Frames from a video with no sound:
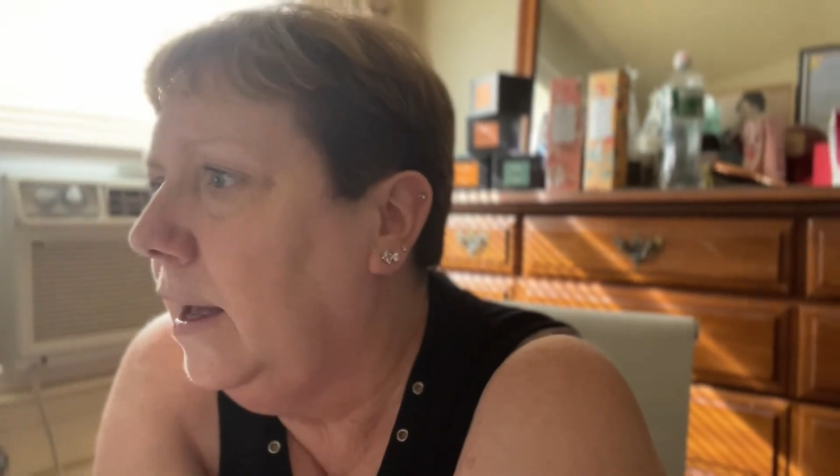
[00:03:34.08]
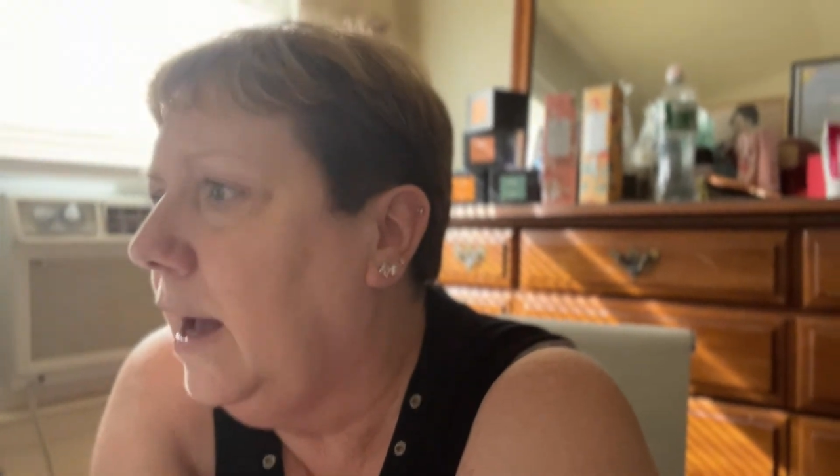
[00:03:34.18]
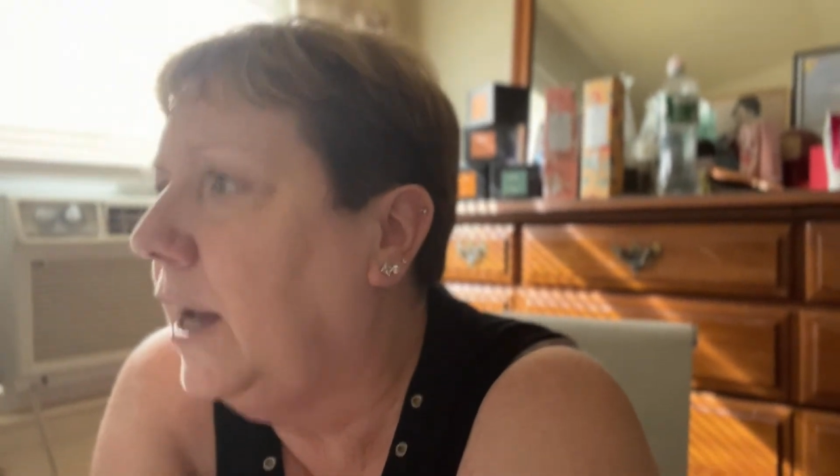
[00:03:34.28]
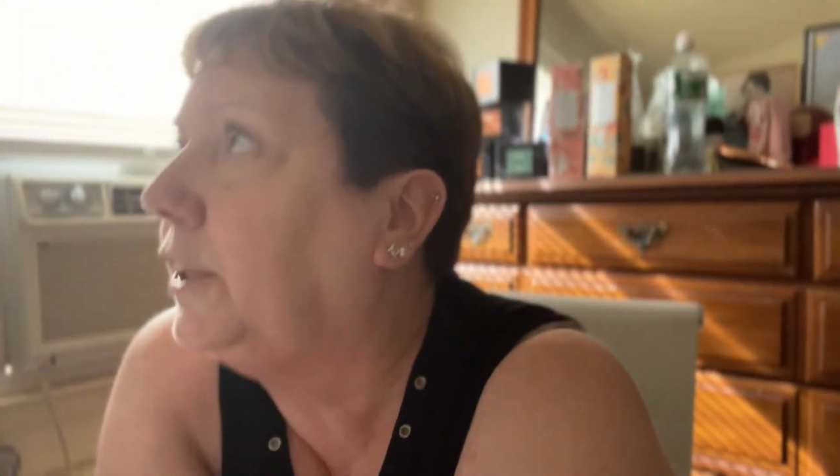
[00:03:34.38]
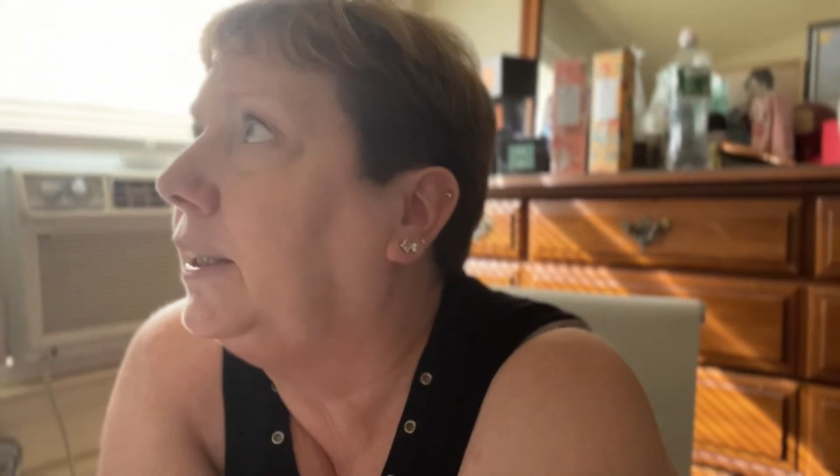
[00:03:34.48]

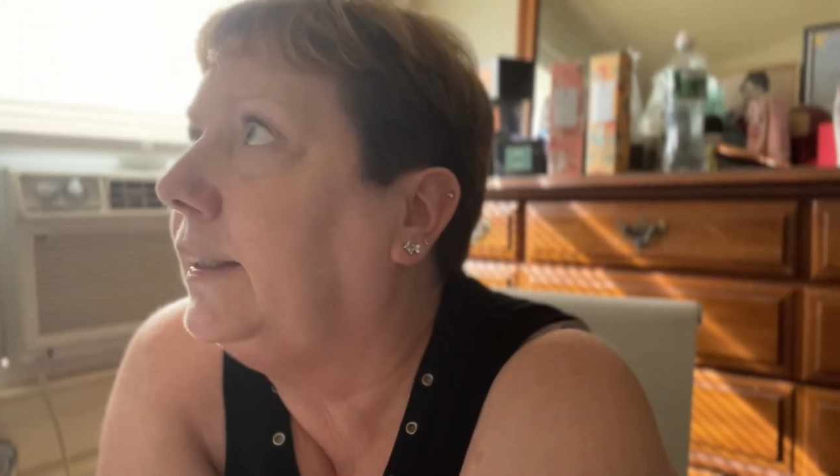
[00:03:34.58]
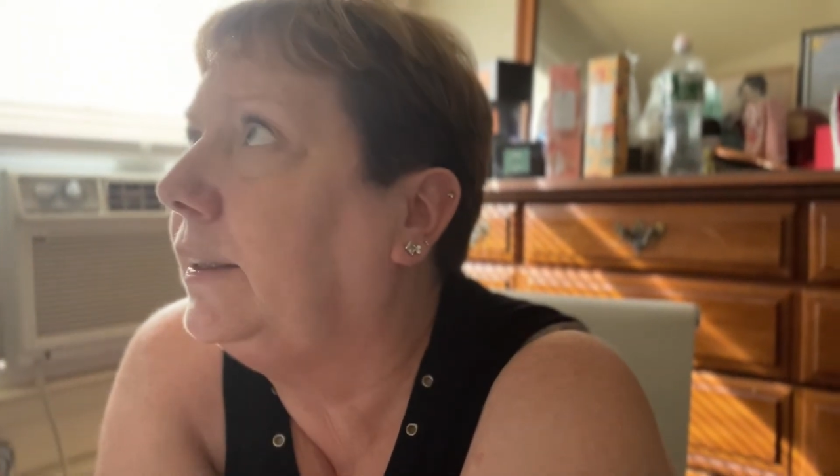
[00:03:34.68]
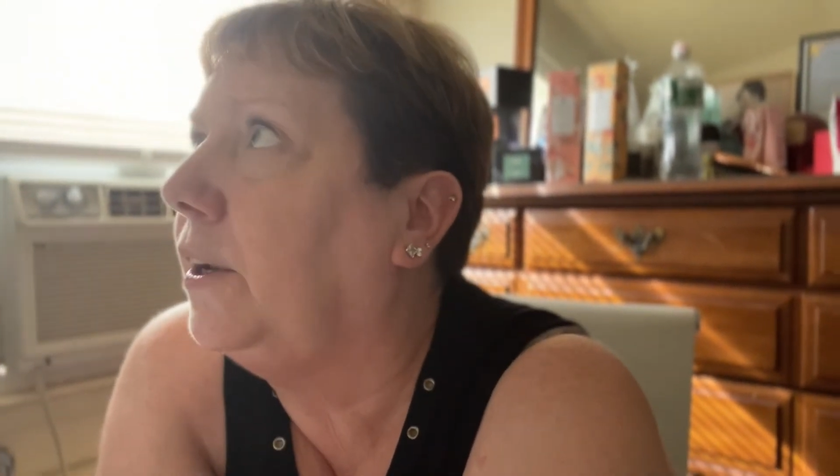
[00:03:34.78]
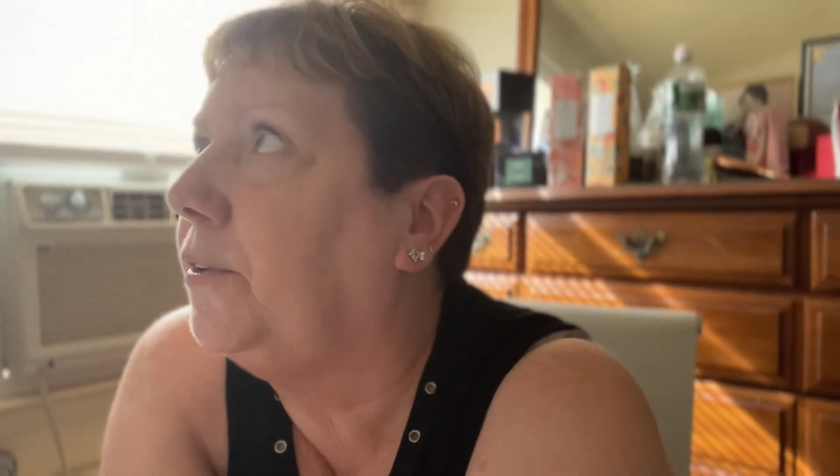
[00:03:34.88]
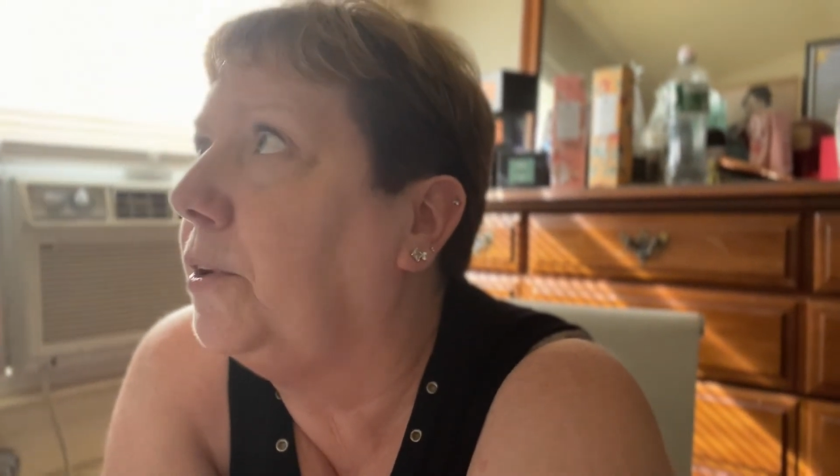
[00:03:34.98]
Ash is
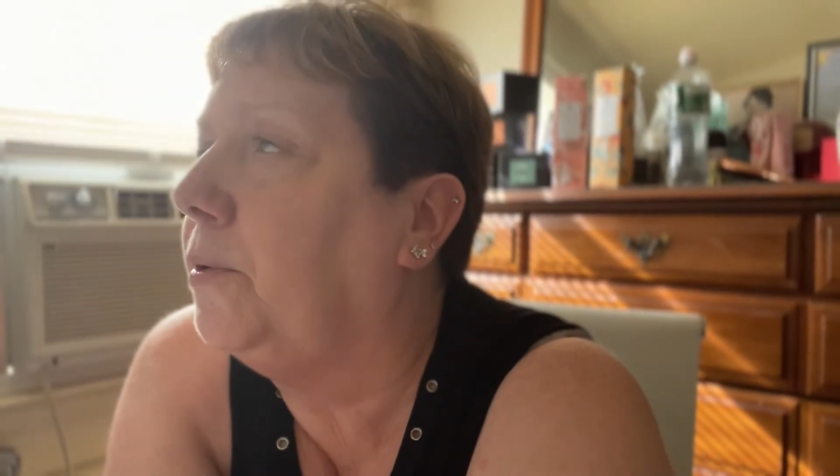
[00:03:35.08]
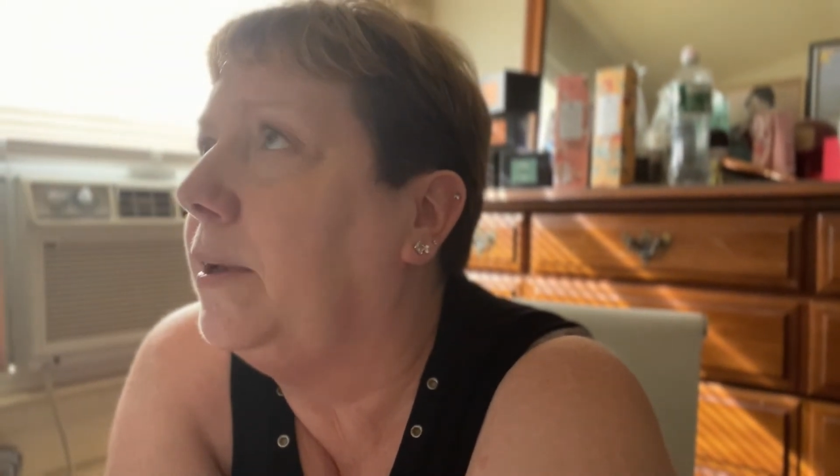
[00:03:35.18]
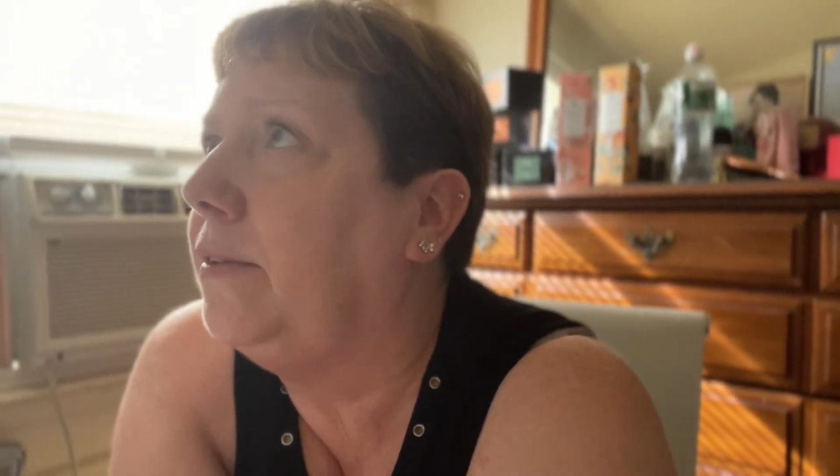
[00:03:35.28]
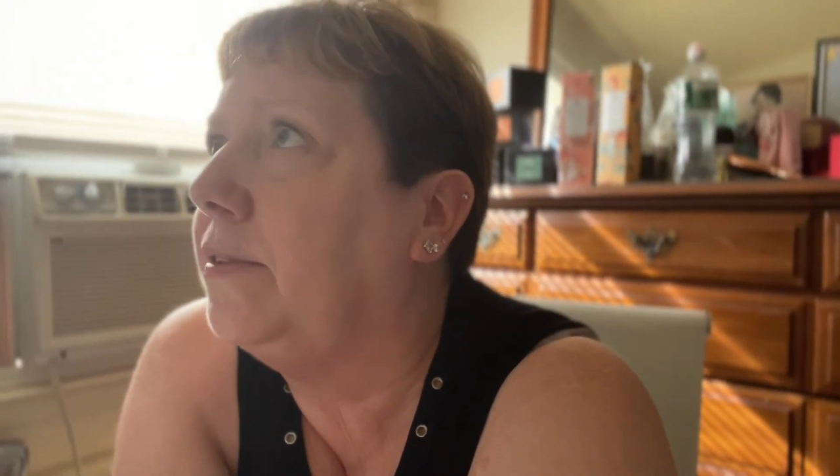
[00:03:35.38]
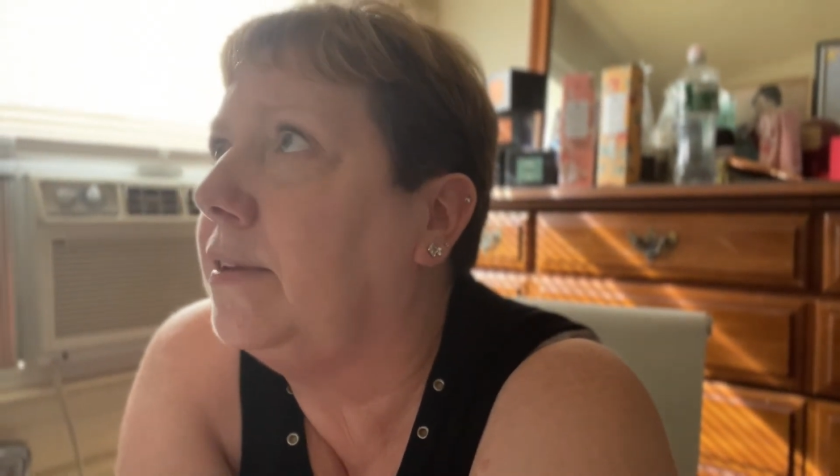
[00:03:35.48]
going to
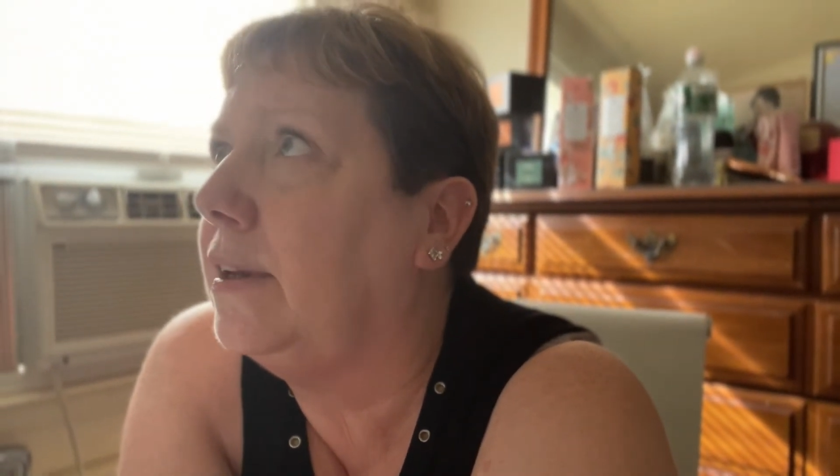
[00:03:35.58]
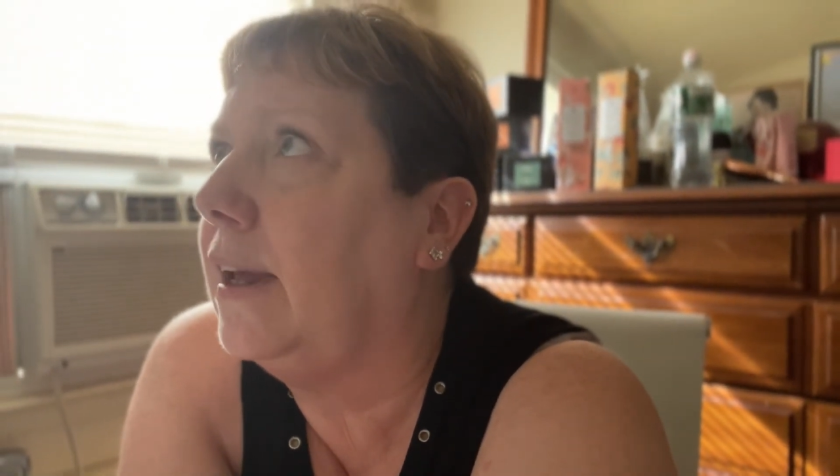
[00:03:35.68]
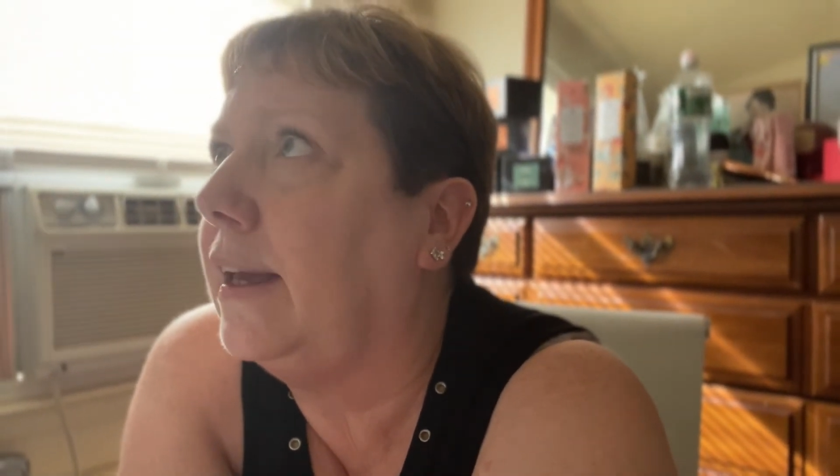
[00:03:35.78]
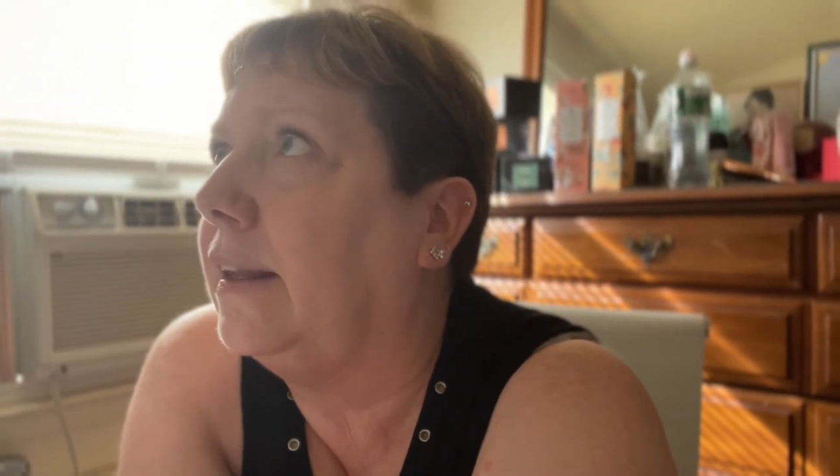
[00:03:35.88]
Queens tonight.